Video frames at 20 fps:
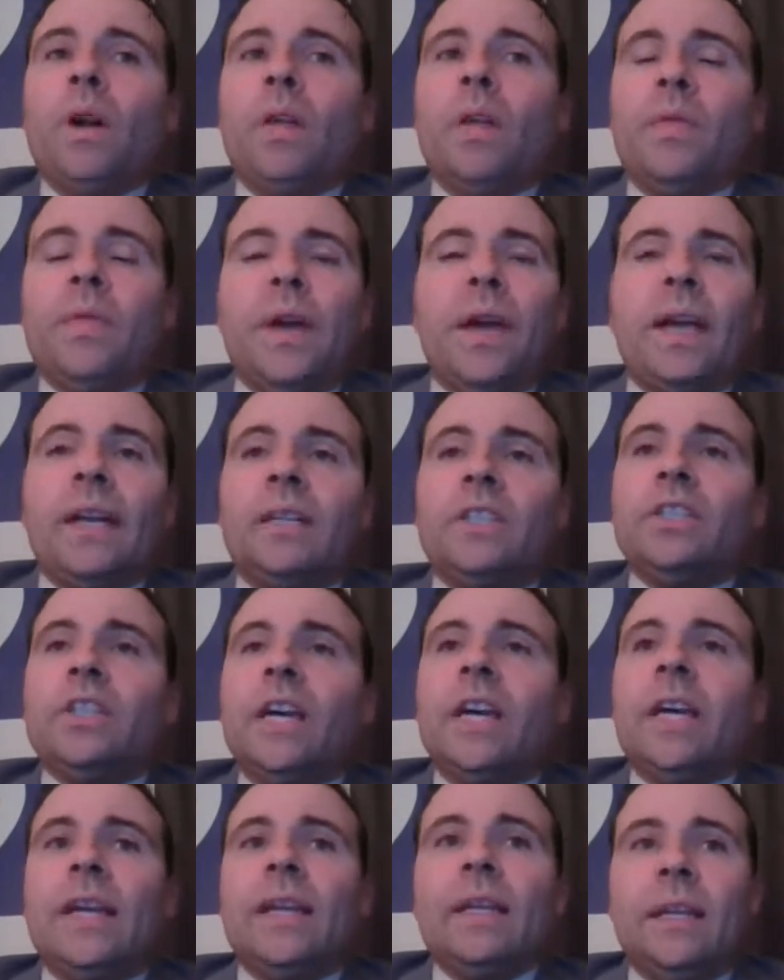to thank
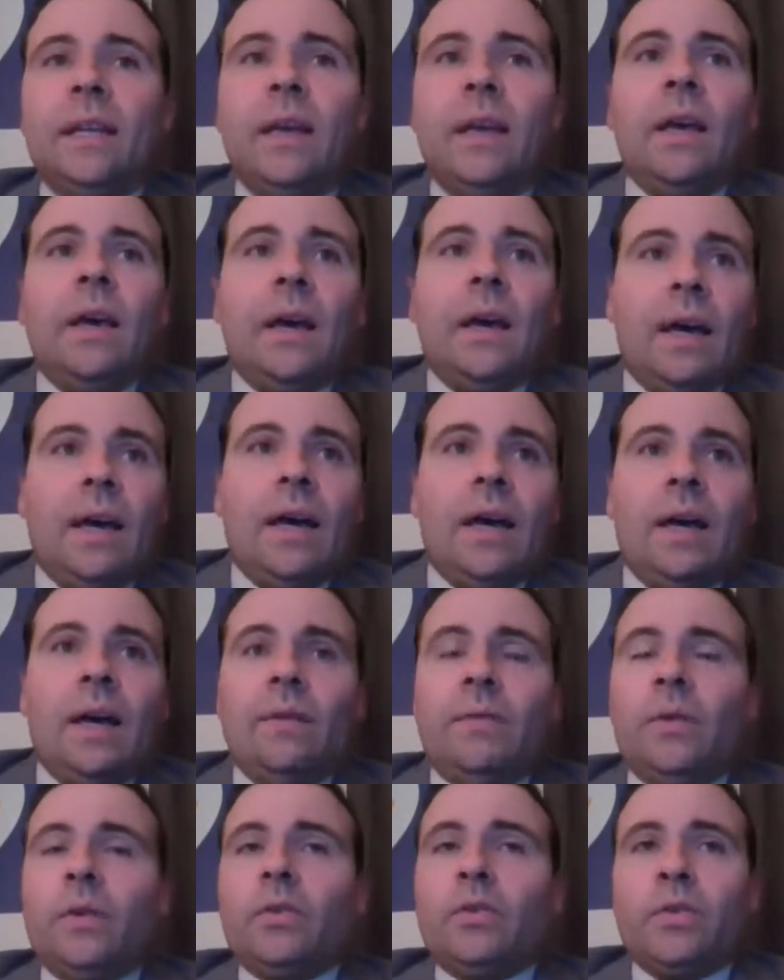Jane
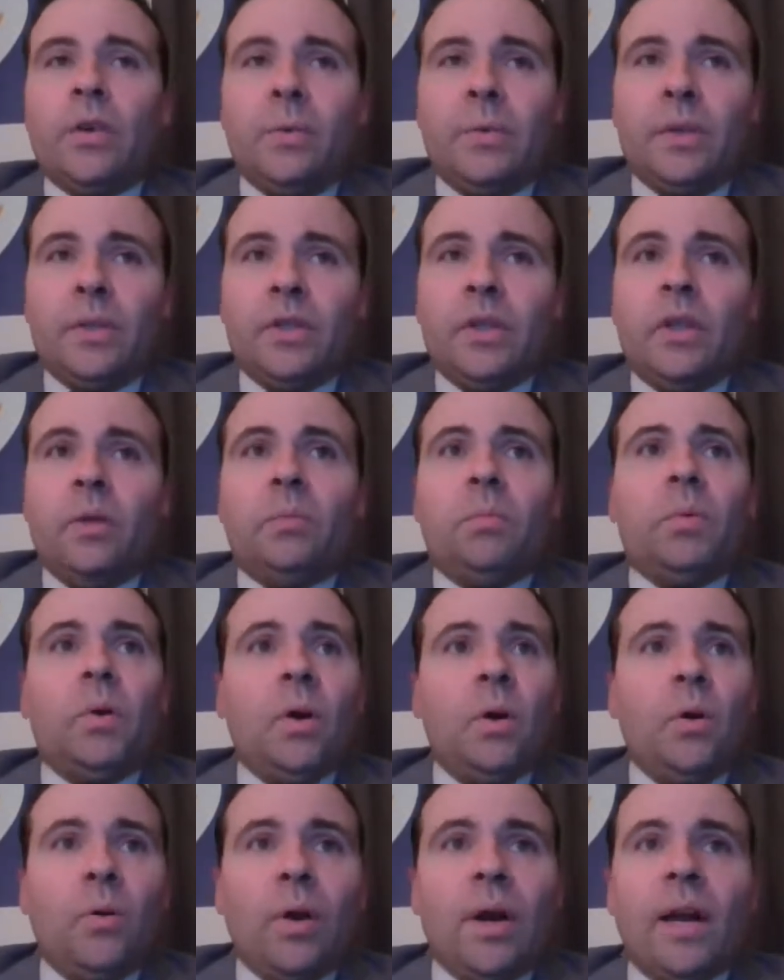for contributing to the
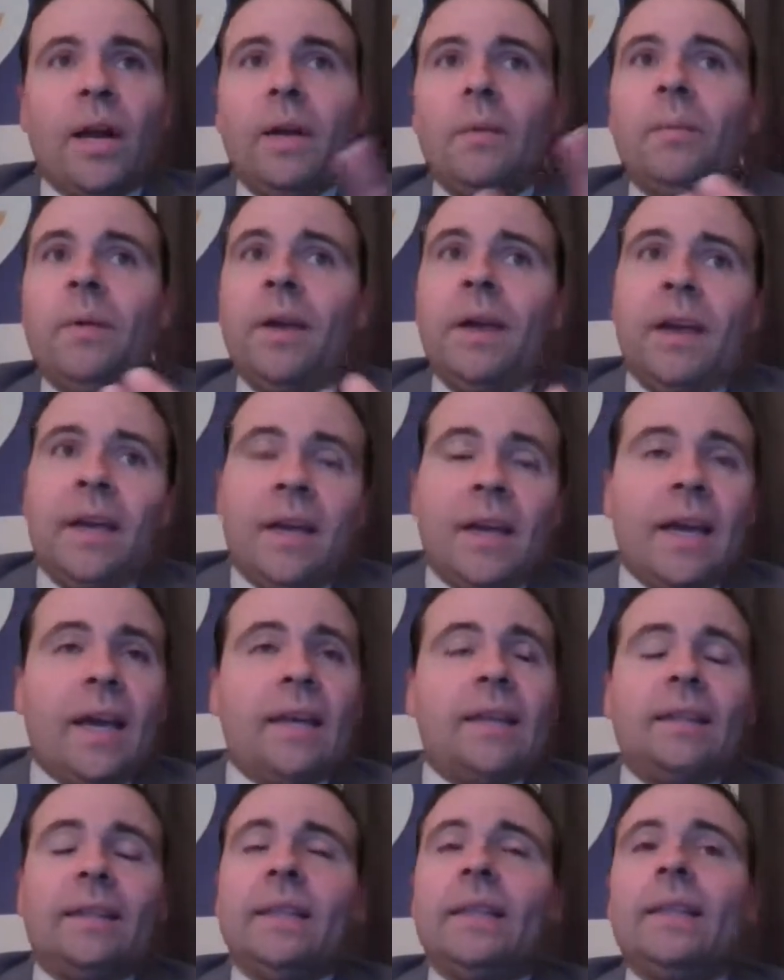program.
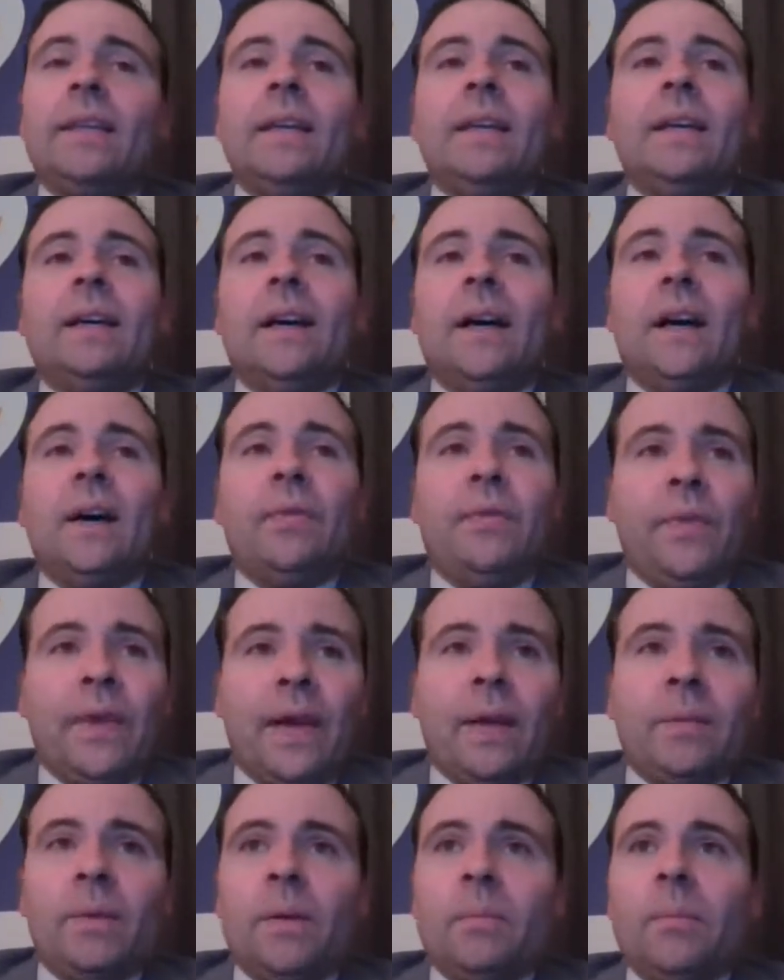Kathy,
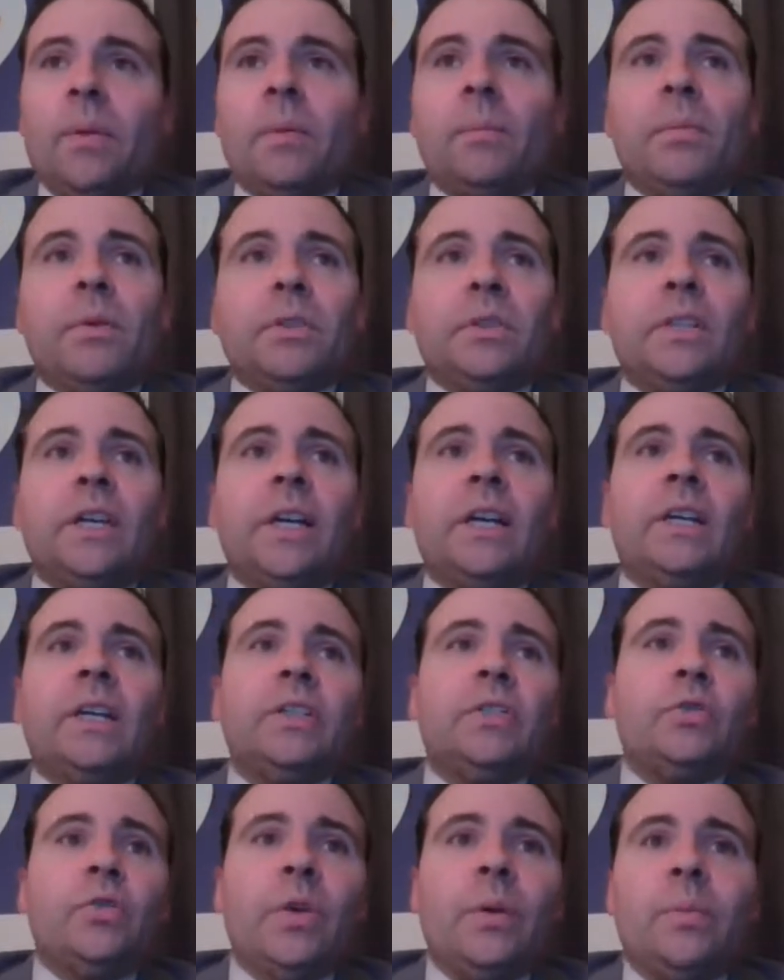family members there
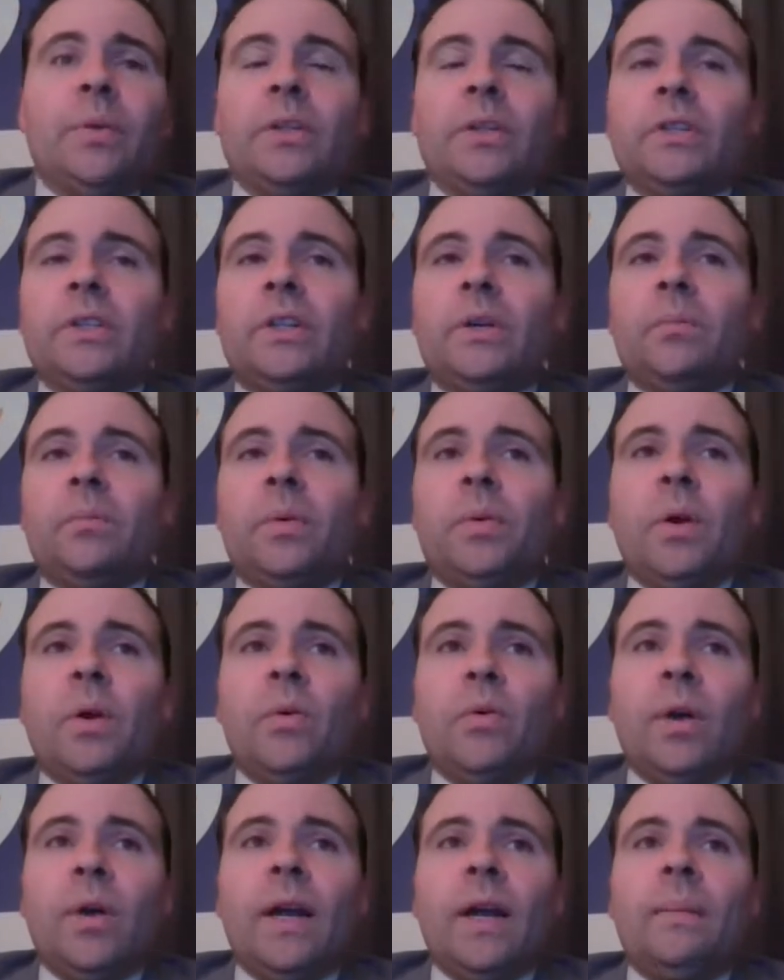contributed to the
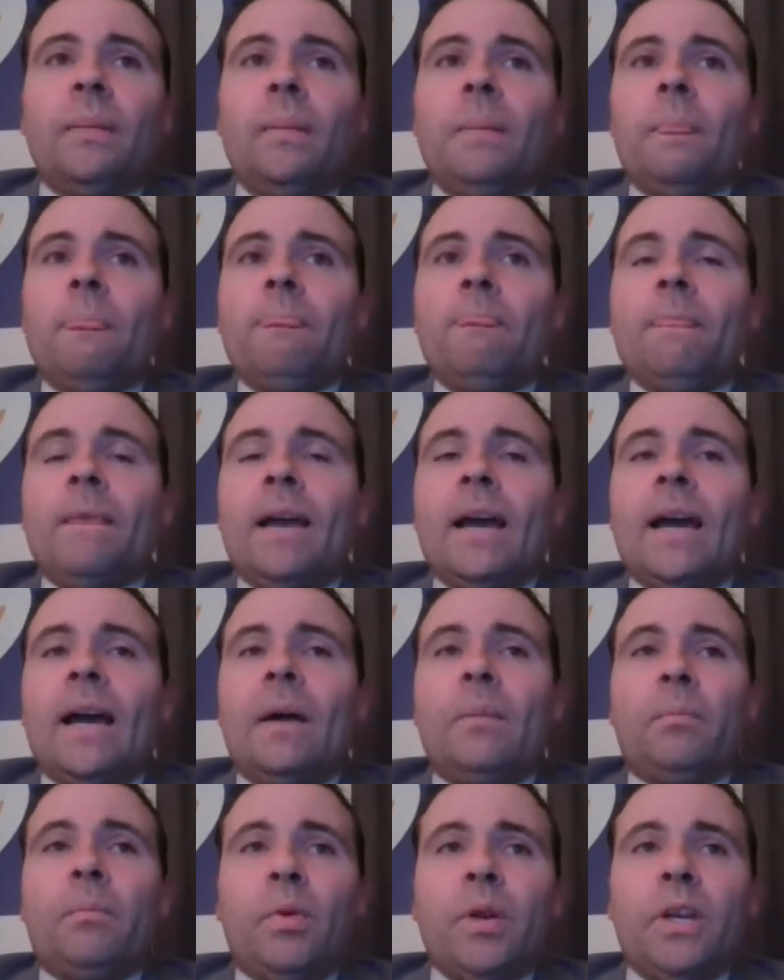program.
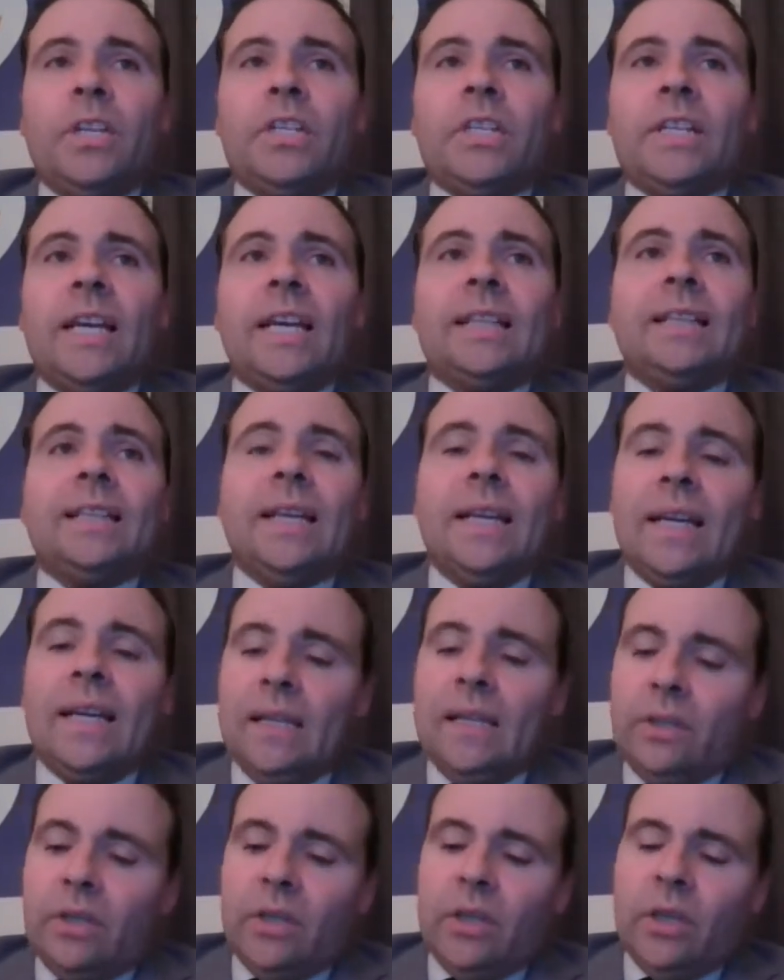I appreciate
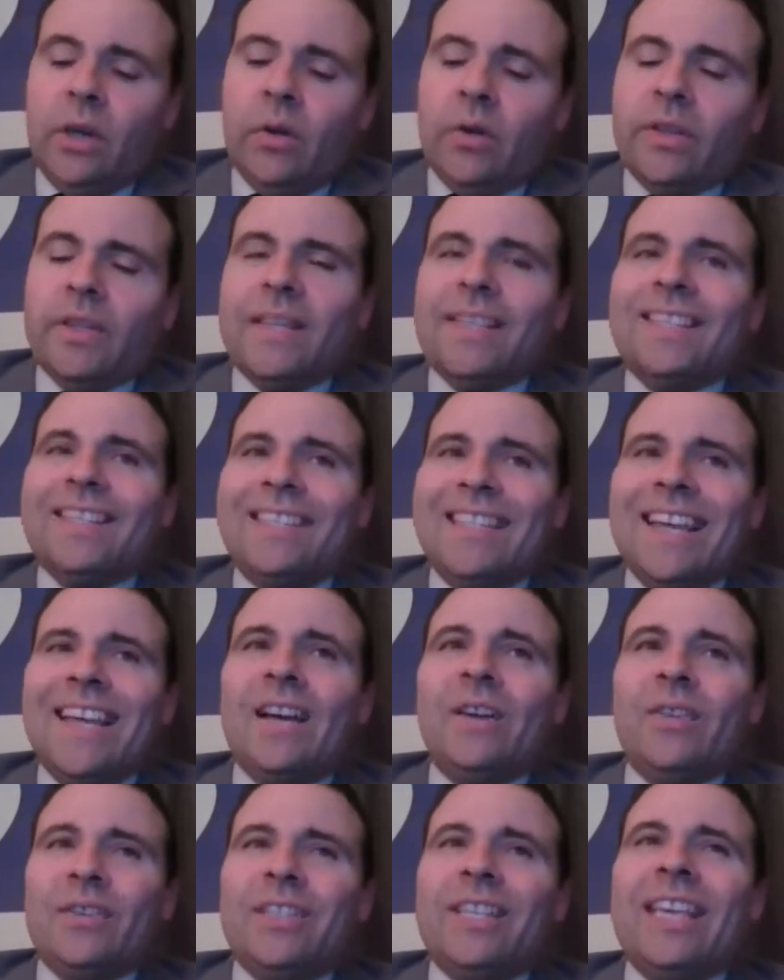that. You can go to the
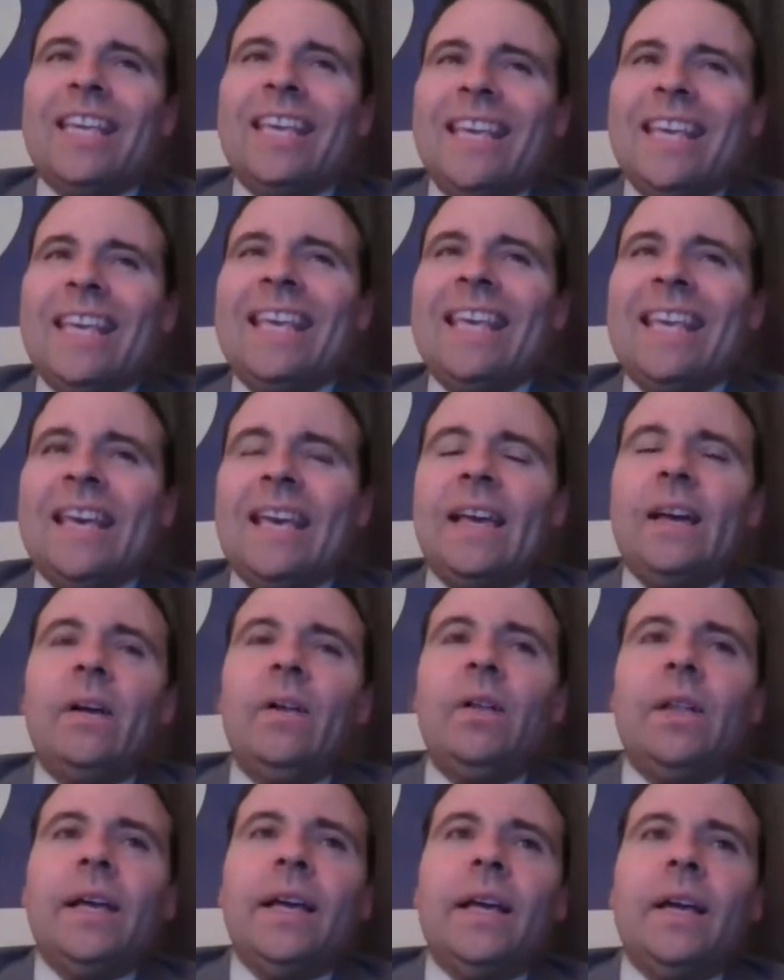Zelle,
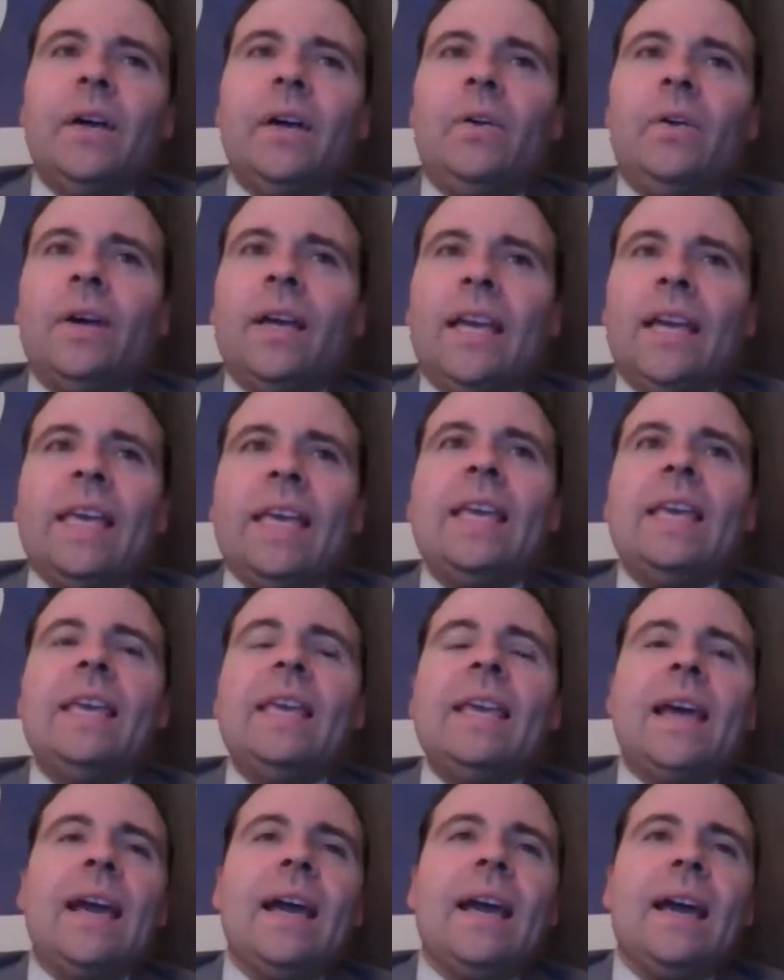
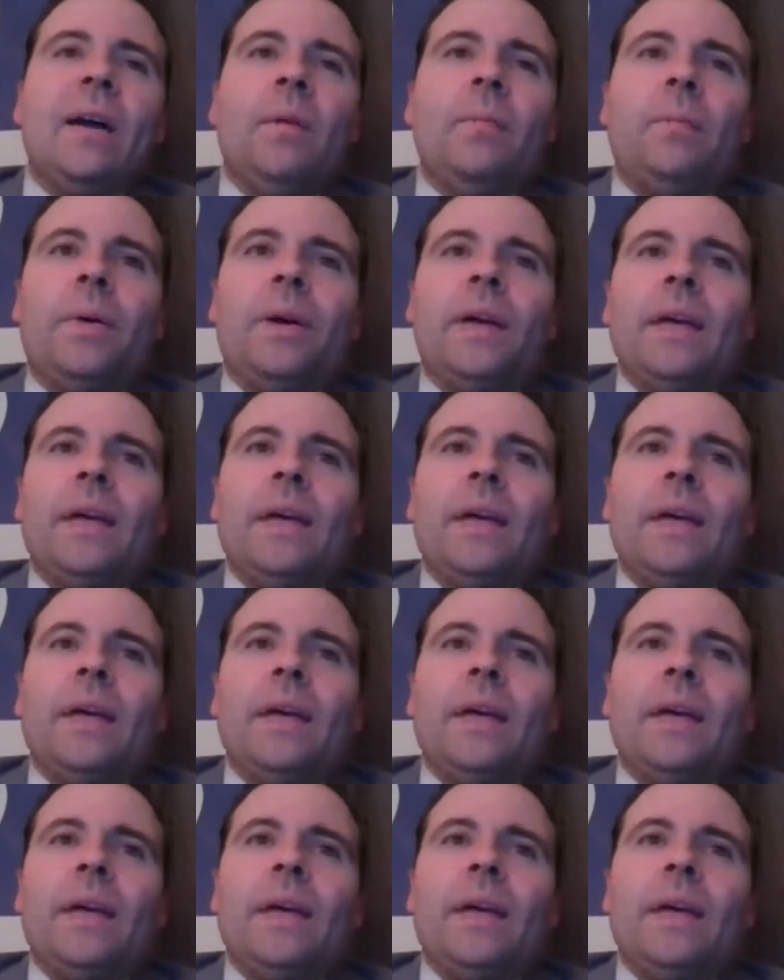Zelle app,